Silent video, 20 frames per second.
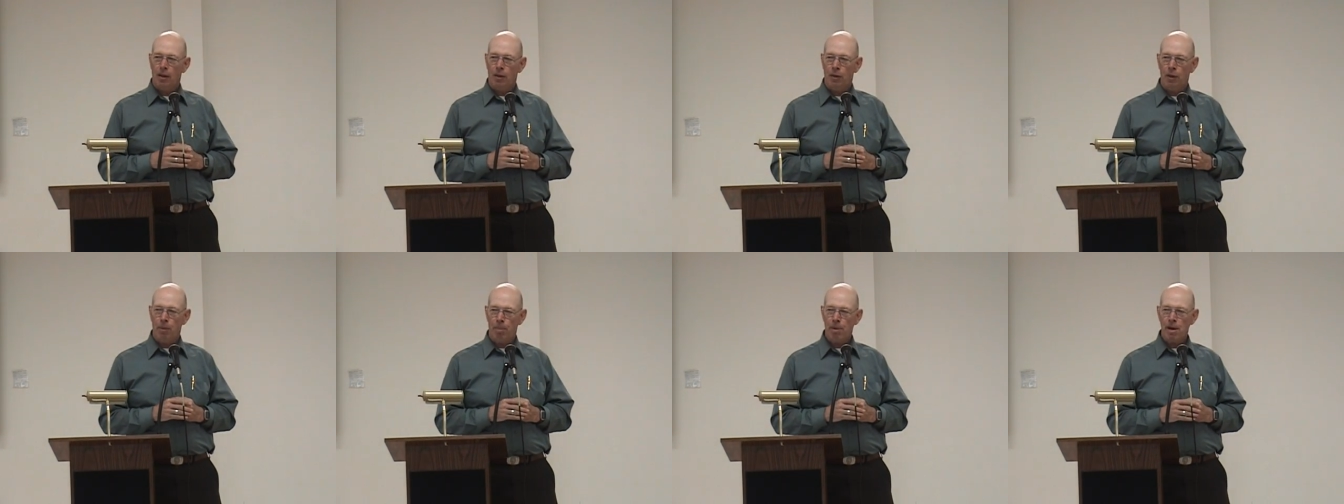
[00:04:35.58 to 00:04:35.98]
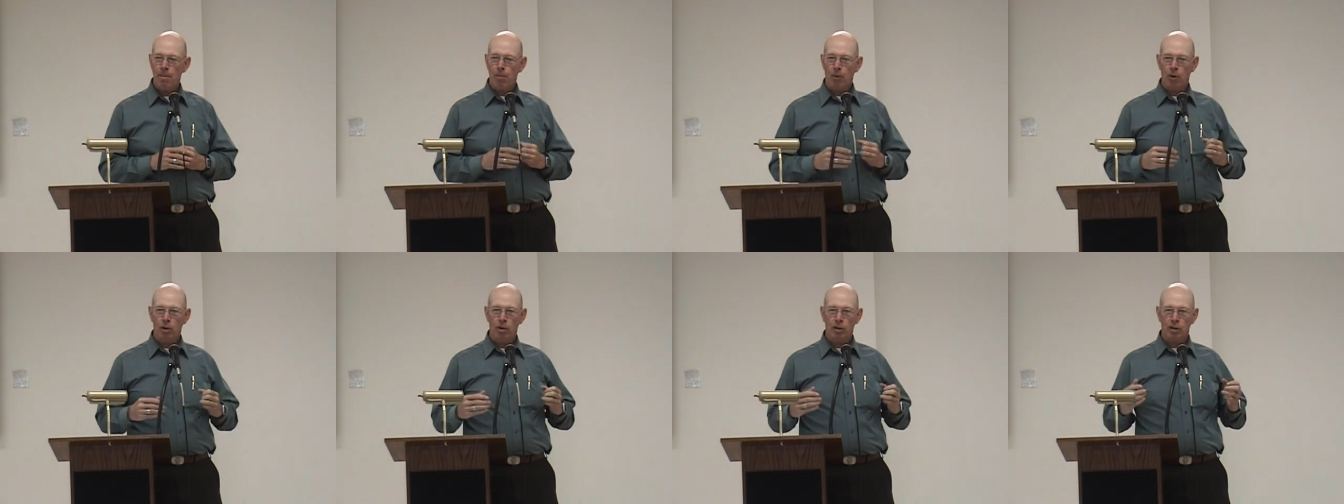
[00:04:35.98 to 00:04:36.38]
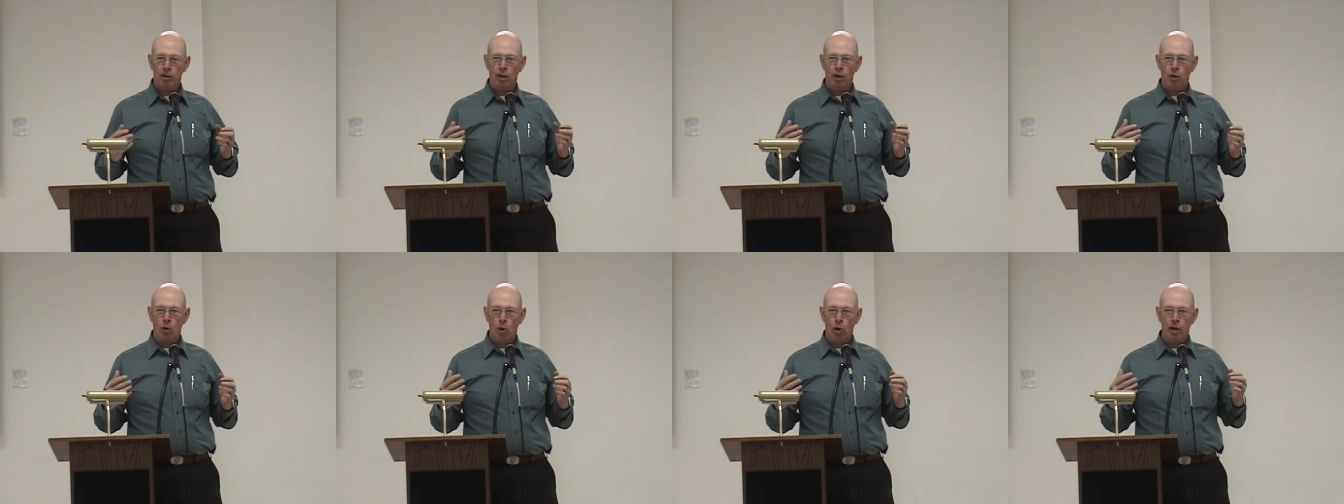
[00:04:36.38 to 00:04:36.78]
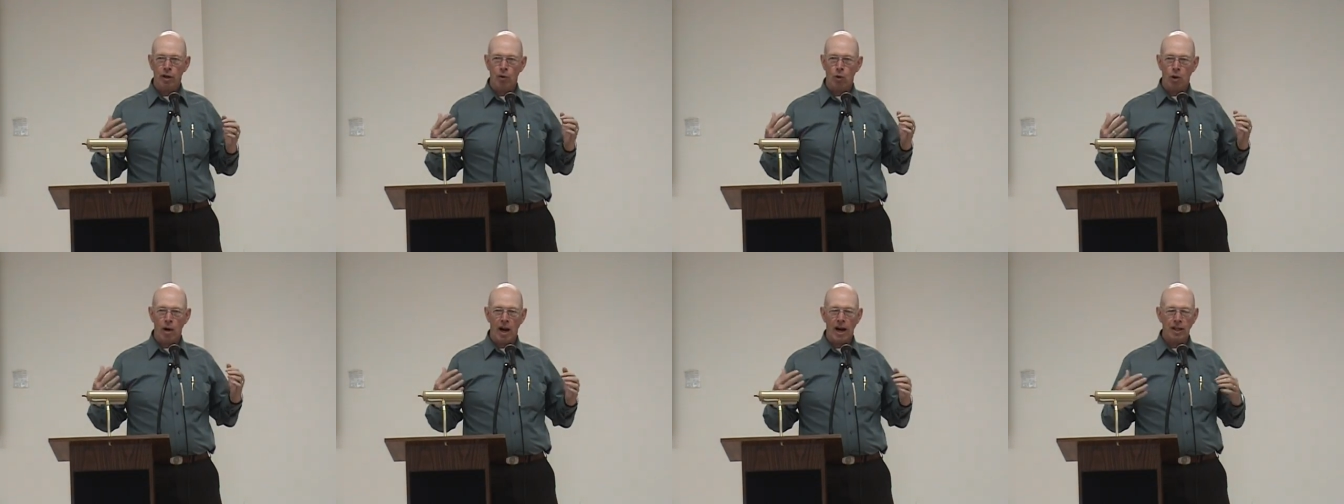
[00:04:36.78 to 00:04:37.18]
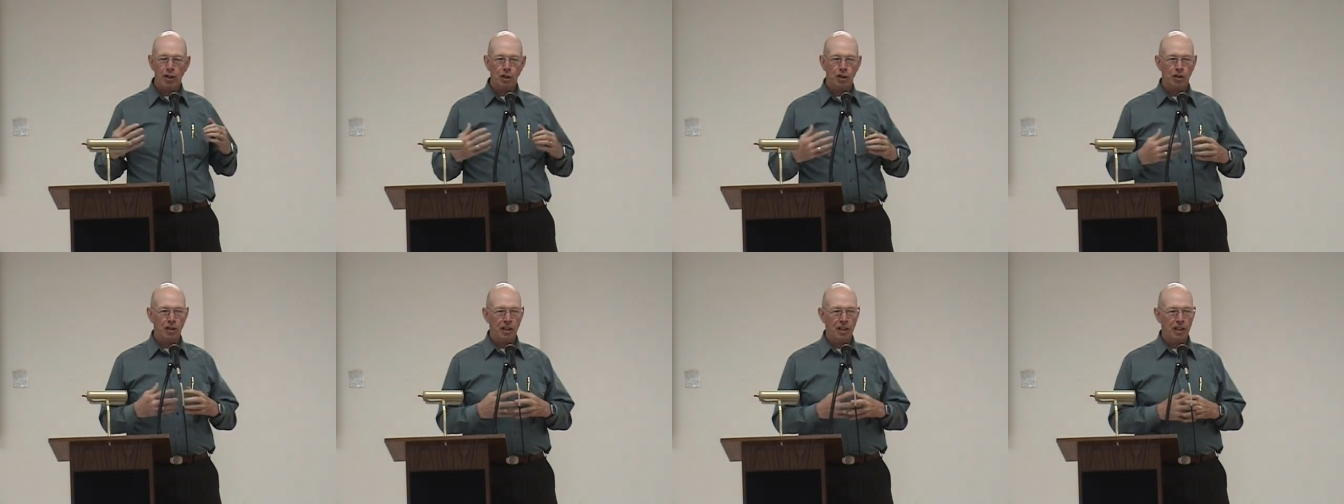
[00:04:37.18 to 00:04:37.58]
the people in Concordia were
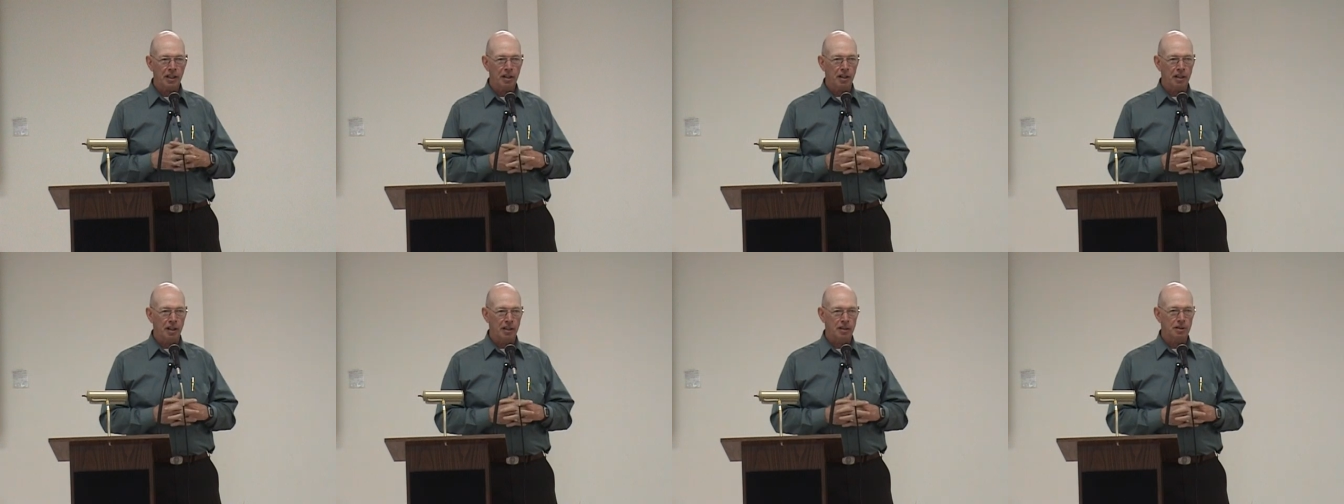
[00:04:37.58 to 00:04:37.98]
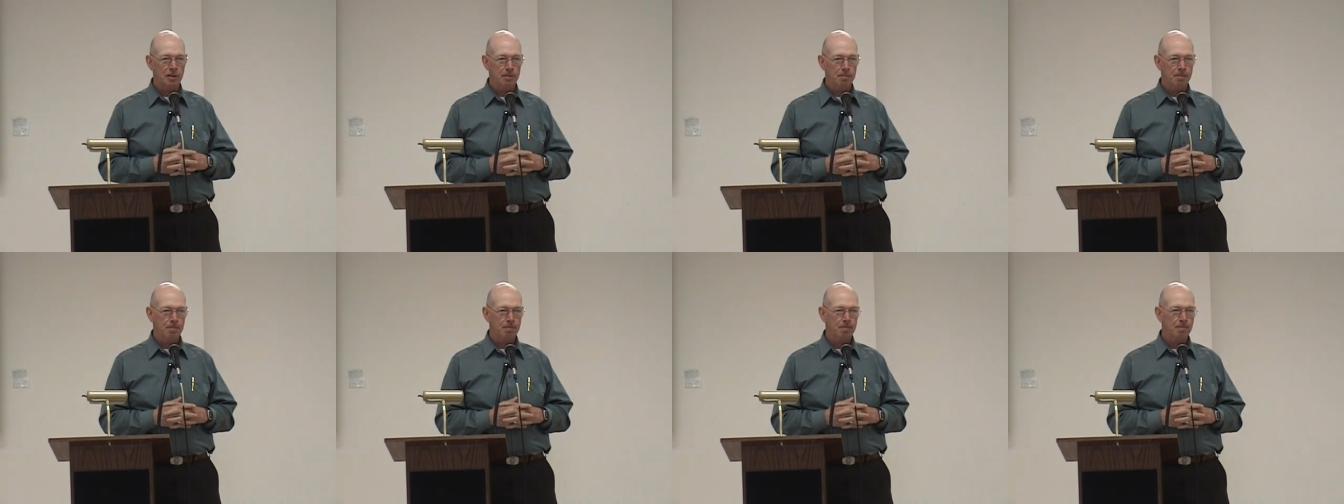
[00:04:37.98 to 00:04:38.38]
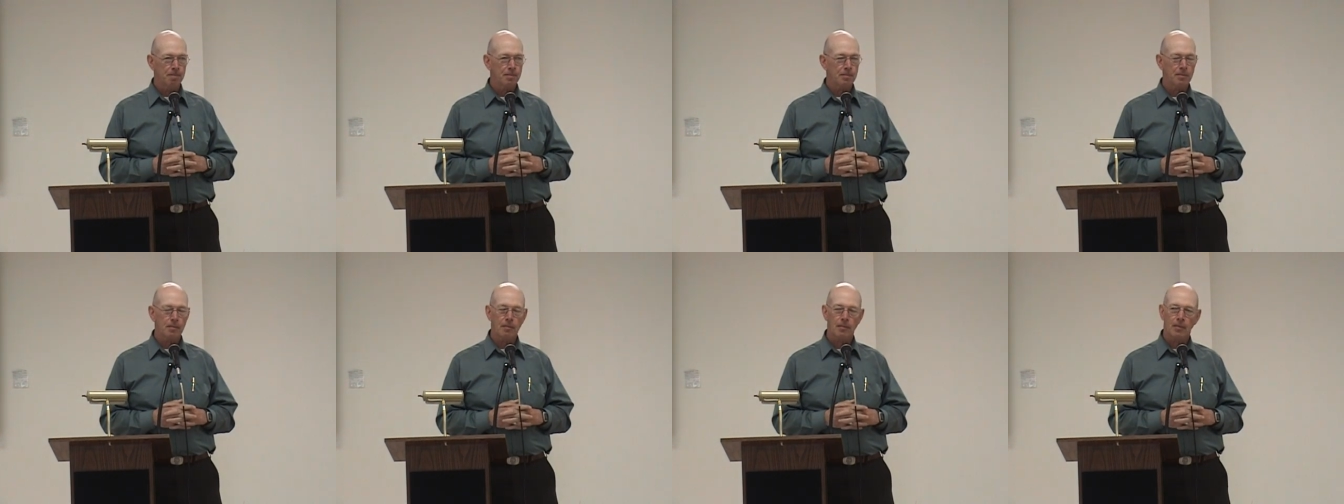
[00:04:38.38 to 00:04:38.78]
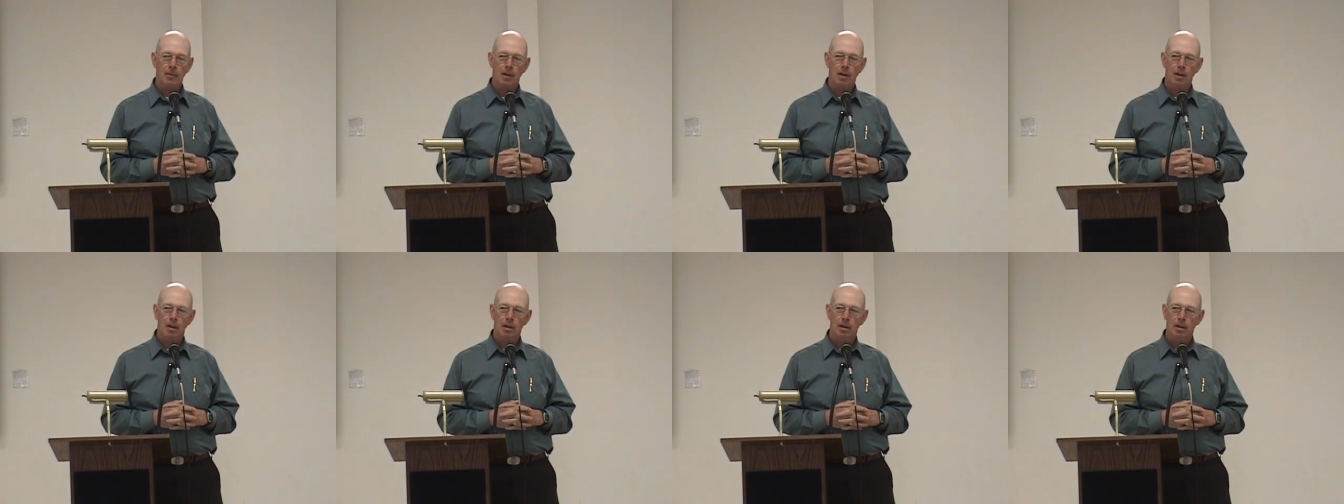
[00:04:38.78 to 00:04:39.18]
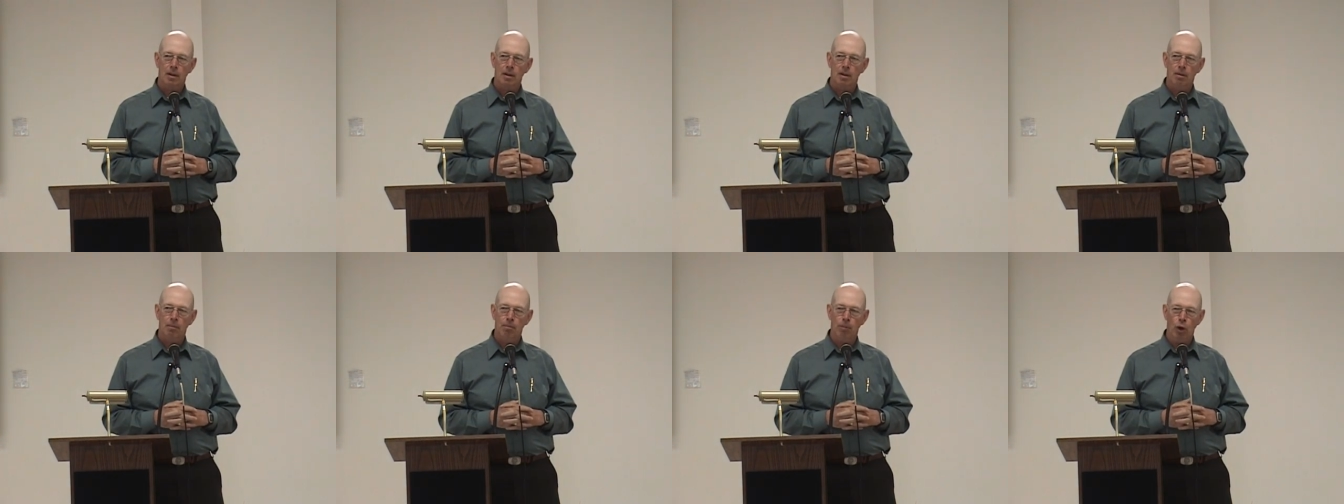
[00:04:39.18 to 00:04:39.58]
anxious to get this.
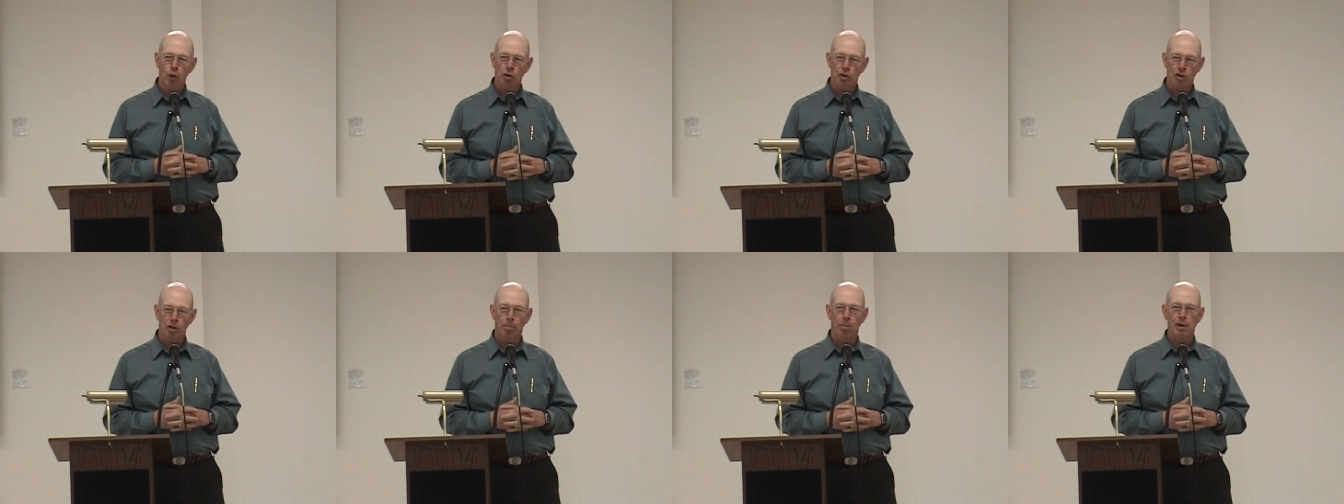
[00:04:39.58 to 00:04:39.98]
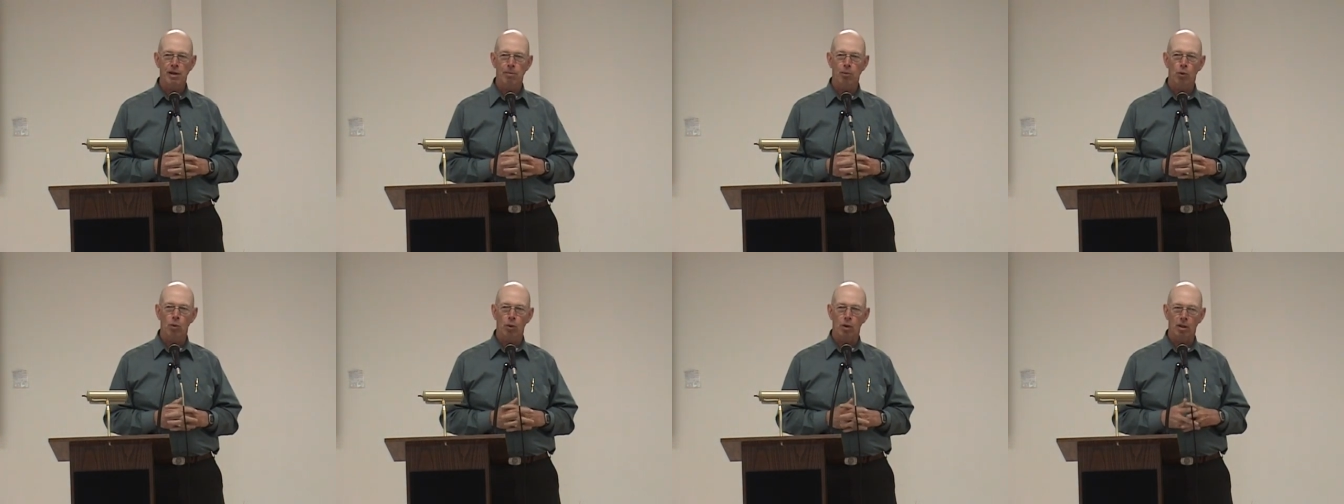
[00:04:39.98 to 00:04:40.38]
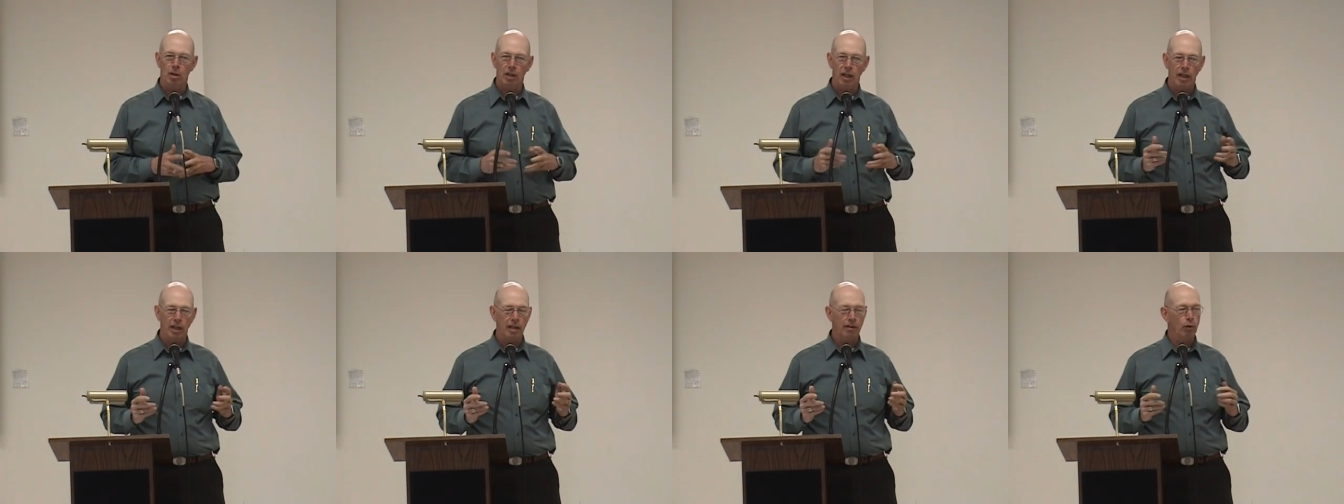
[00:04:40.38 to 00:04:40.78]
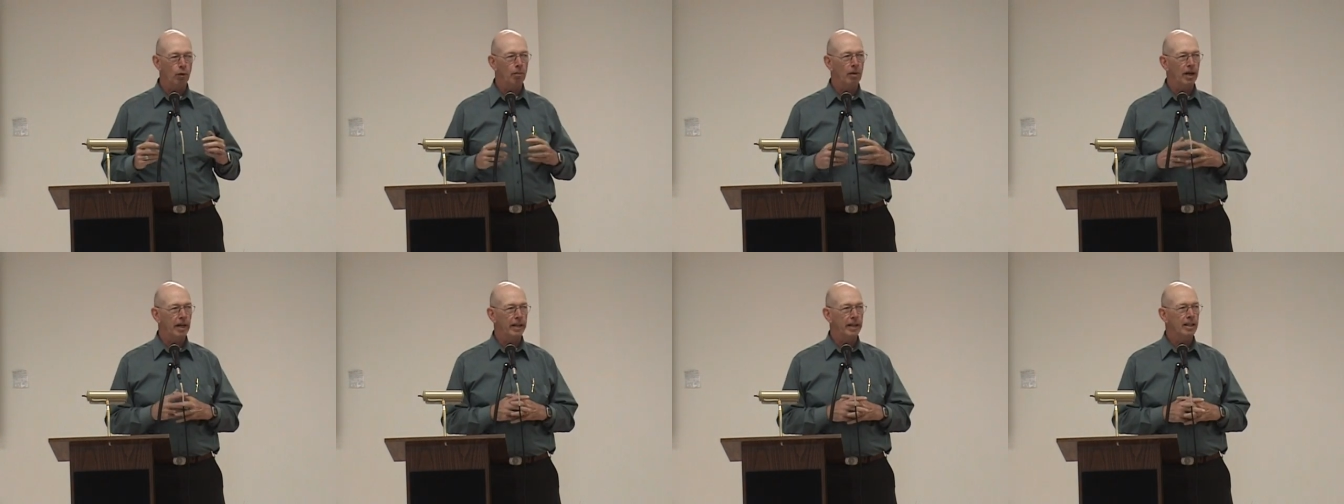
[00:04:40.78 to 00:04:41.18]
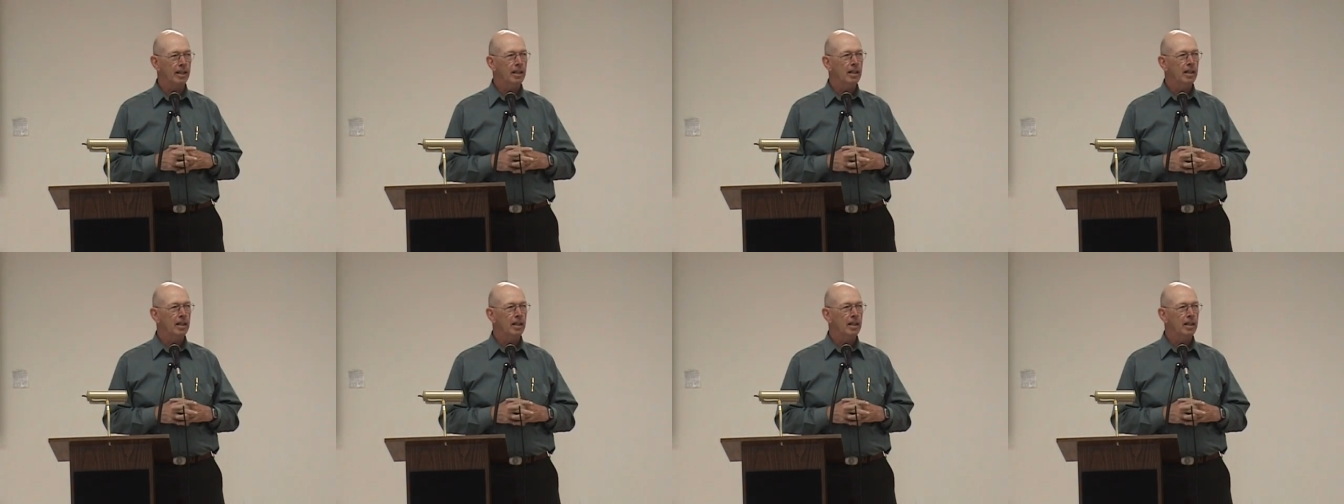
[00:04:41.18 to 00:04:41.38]
Most of the people were, not everybody.